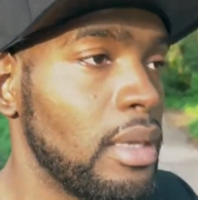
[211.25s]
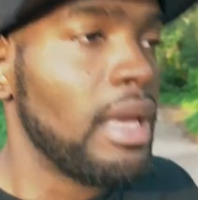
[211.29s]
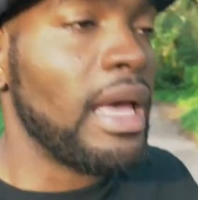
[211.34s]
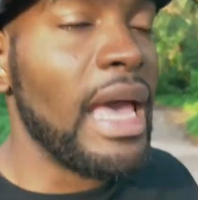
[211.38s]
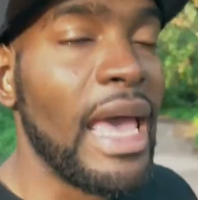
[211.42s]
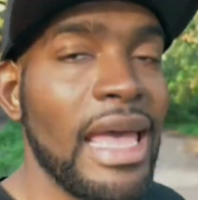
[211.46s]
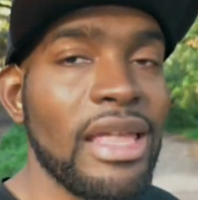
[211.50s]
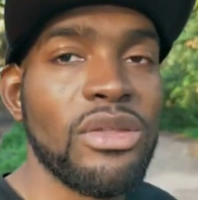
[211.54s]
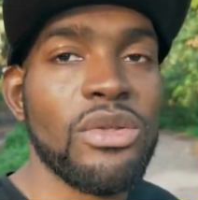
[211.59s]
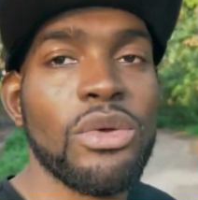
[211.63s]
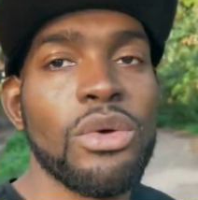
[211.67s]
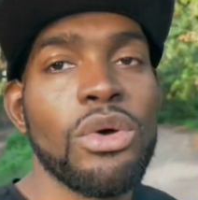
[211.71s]
I
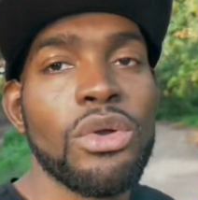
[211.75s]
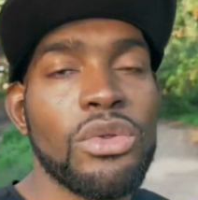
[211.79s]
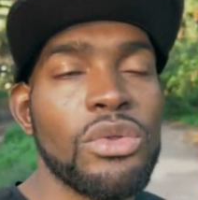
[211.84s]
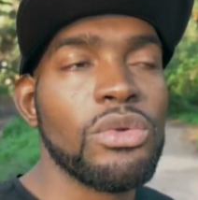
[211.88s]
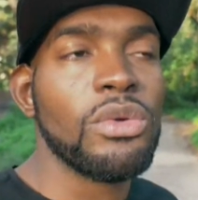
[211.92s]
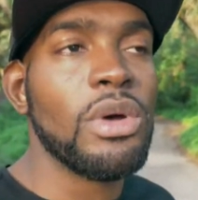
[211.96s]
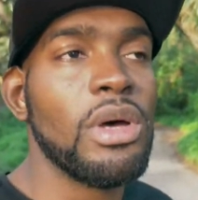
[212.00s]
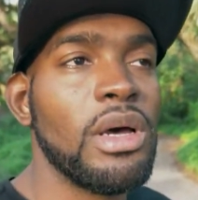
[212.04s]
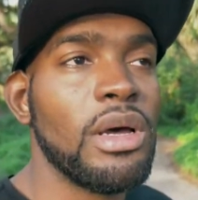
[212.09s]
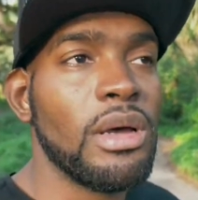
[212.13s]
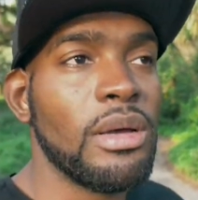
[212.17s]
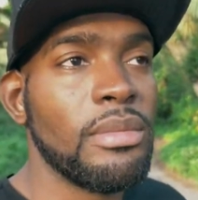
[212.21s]
had to go
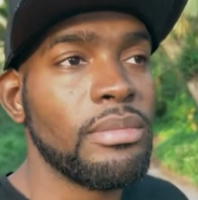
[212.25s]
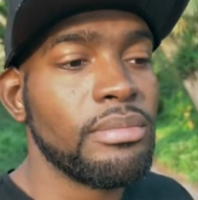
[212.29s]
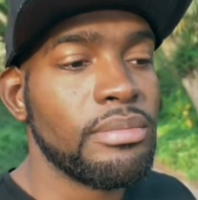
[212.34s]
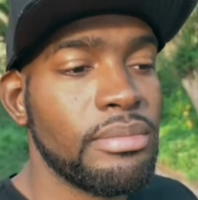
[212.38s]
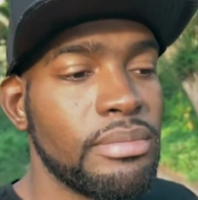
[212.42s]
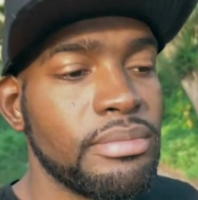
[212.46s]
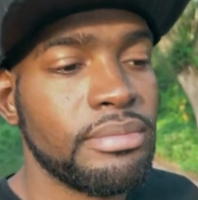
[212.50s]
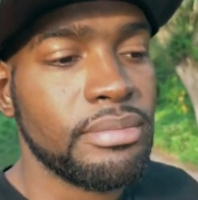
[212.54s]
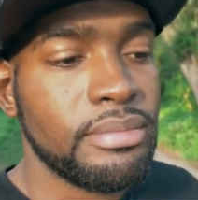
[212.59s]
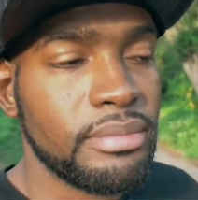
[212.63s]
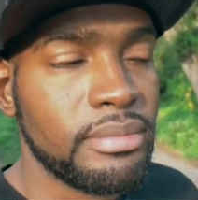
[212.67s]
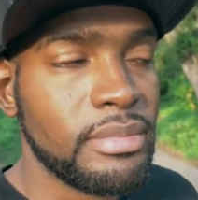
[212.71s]
to,
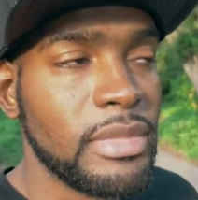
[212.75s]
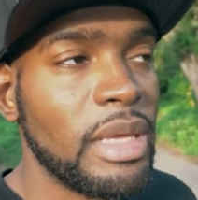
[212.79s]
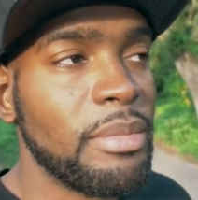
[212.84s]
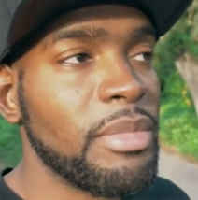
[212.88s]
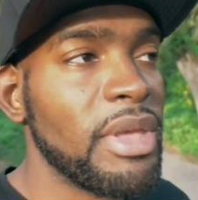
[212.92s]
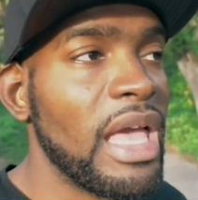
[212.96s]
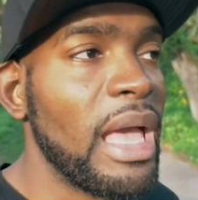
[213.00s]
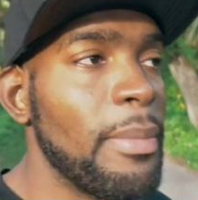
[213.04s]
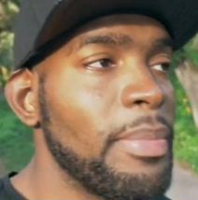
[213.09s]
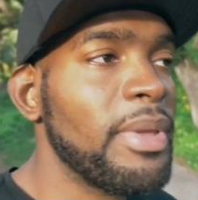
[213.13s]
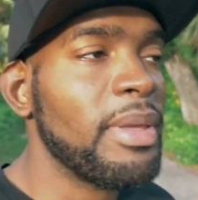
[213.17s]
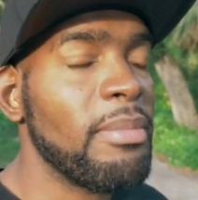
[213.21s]

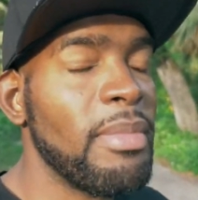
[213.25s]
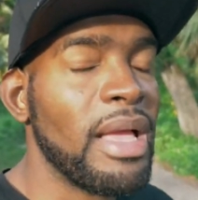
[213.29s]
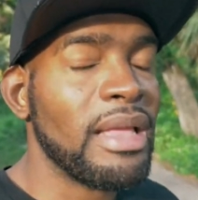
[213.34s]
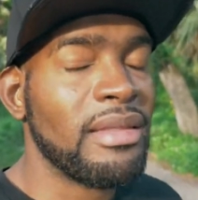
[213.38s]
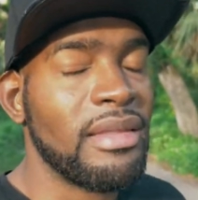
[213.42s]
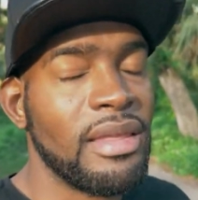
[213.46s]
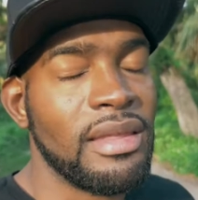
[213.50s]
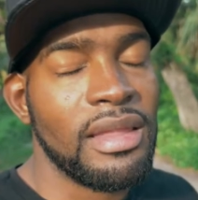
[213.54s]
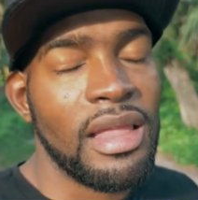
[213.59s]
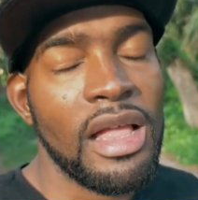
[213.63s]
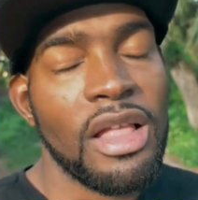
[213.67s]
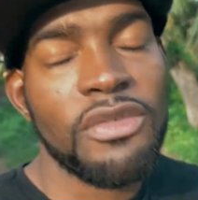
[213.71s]
I paid
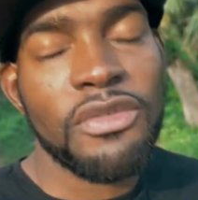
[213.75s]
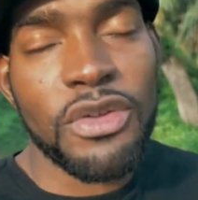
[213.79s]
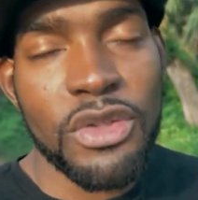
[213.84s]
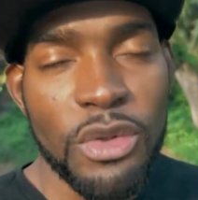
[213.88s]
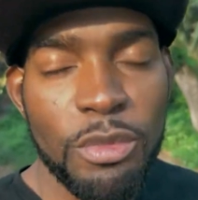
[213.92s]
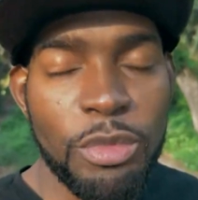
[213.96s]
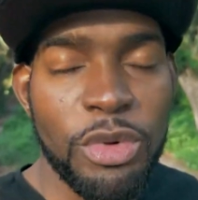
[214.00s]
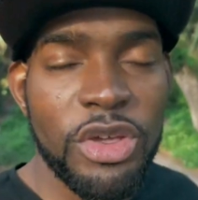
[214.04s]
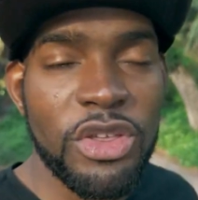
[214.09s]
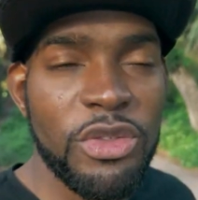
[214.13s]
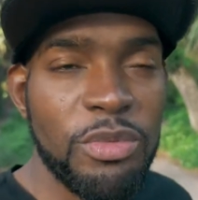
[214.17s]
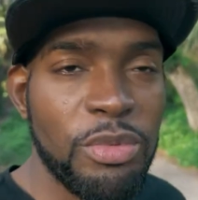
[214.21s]
about $10 for
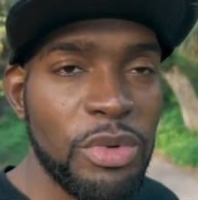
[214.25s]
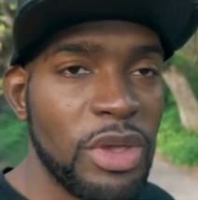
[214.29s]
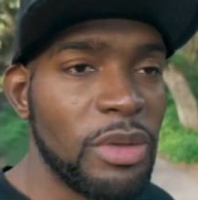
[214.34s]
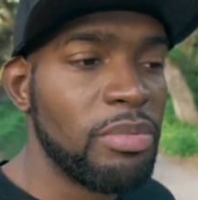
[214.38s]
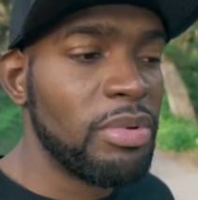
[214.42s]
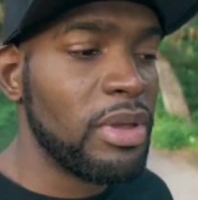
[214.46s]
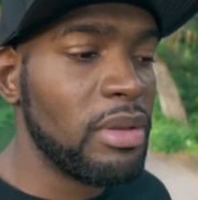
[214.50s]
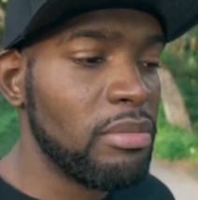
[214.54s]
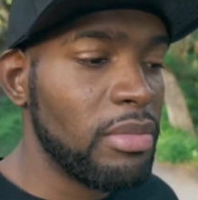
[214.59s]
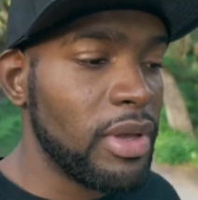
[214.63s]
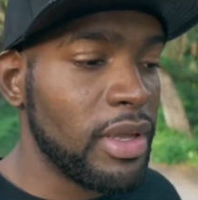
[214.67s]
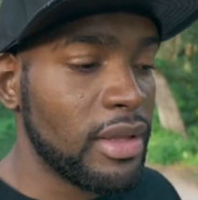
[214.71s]
the spray
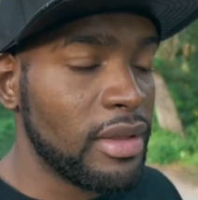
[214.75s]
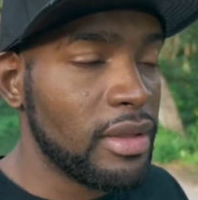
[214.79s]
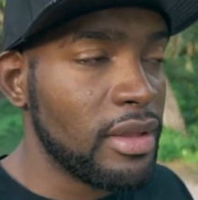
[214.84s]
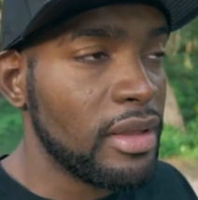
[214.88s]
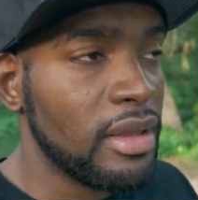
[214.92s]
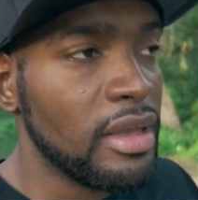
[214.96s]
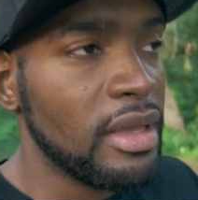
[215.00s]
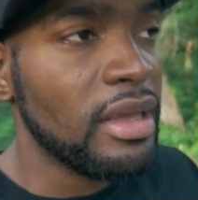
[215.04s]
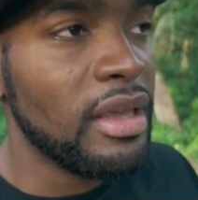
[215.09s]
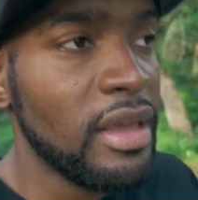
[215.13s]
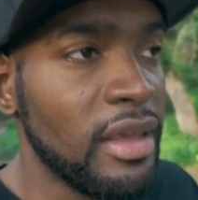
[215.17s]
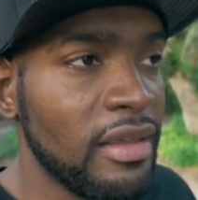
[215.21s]
paint, but
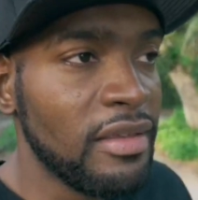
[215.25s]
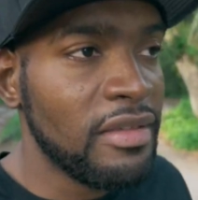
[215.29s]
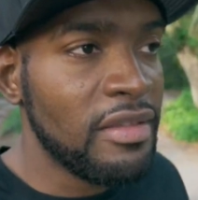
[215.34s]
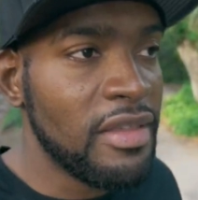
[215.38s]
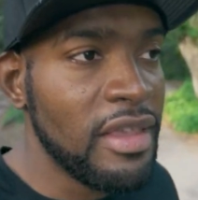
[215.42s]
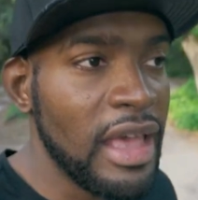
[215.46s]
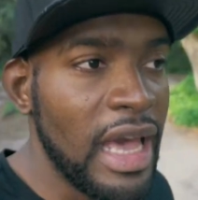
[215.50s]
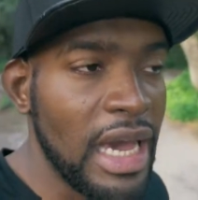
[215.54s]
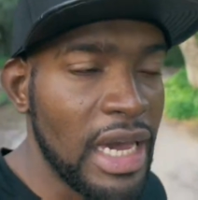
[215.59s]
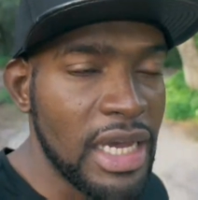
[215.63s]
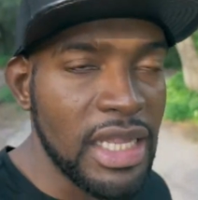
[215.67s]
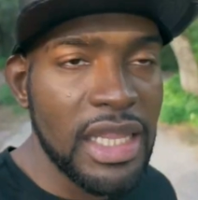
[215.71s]

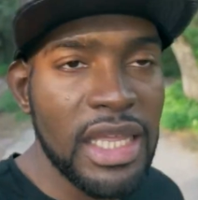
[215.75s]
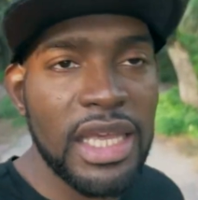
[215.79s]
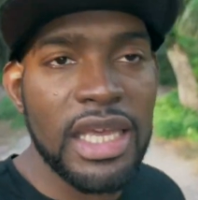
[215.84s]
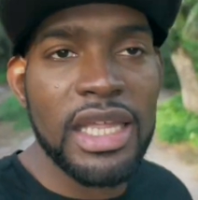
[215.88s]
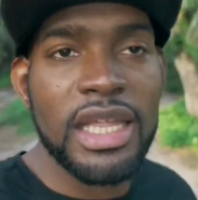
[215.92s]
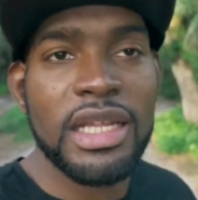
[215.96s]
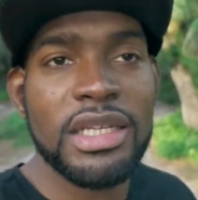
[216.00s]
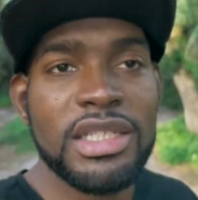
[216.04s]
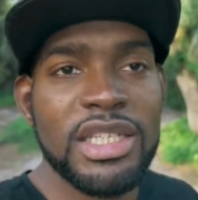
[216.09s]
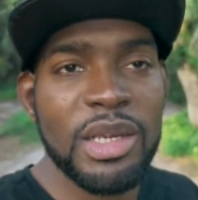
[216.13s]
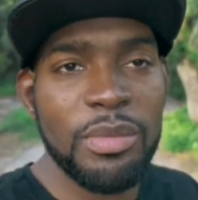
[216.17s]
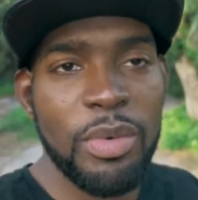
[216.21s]
still, I could have
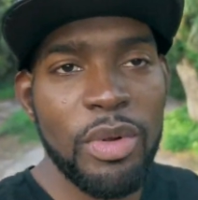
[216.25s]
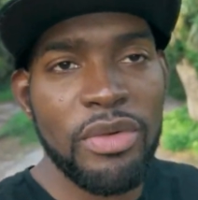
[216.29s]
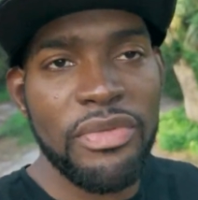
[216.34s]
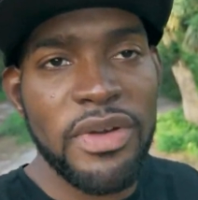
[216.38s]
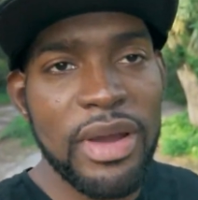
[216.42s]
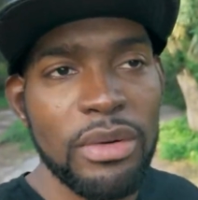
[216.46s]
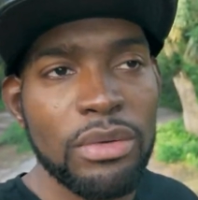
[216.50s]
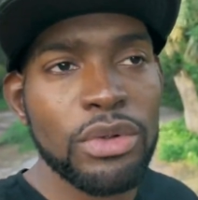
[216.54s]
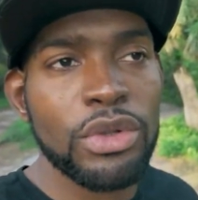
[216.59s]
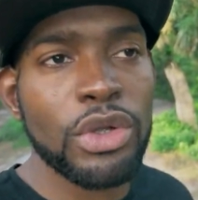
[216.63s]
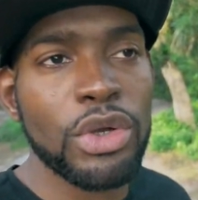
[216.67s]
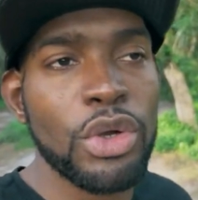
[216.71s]
get it cheaper if
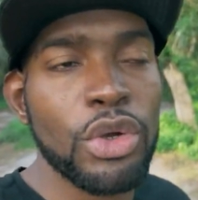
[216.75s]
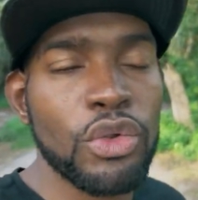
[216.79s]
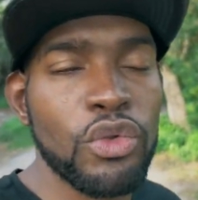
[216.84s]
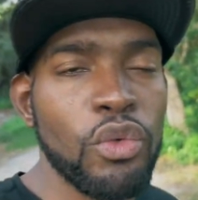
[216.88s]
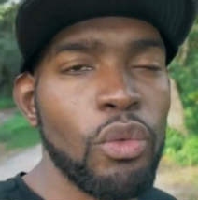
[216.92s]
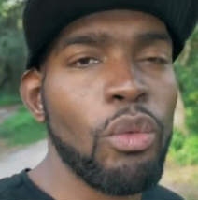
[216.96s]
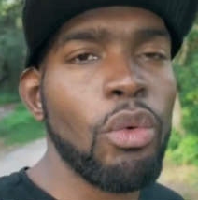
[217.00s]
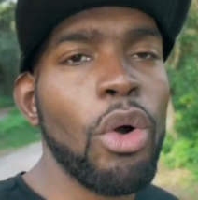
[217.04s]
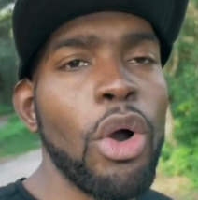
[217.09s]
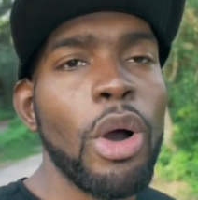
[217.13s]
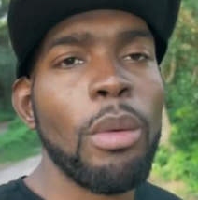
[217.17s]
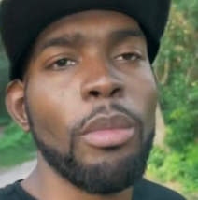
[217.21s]
I would have go
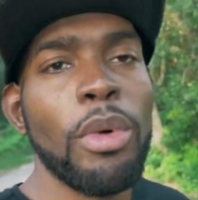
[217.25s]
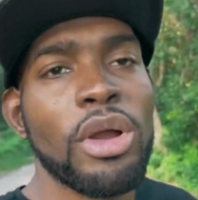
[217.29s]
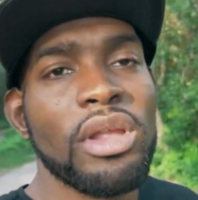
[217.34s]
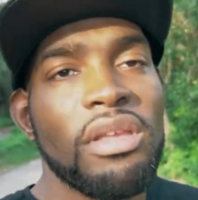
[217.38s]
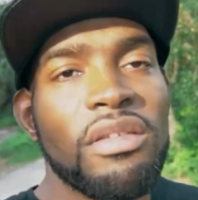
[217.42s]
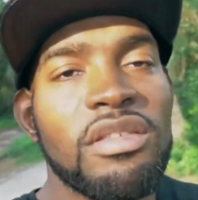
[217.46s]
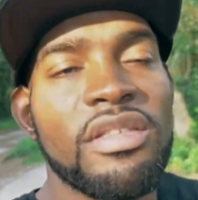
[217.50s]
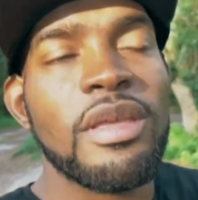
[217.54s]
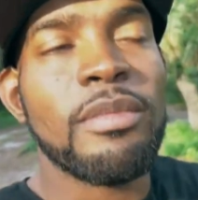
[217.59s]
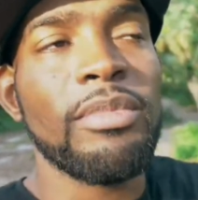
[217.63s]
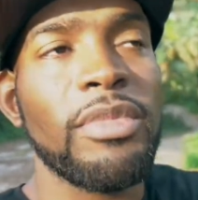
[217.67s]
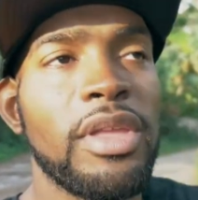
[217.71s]
to Walmart
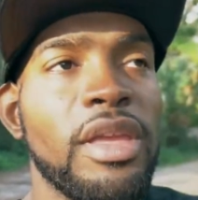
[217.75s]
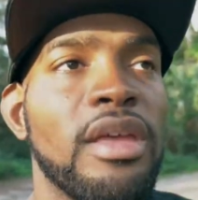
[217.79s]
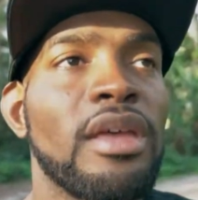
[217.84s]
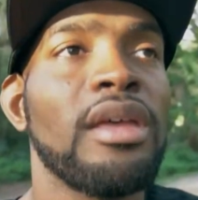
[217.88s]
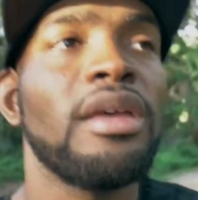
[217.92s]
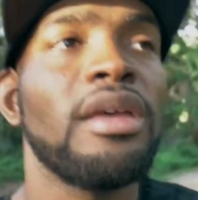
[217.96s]
or something.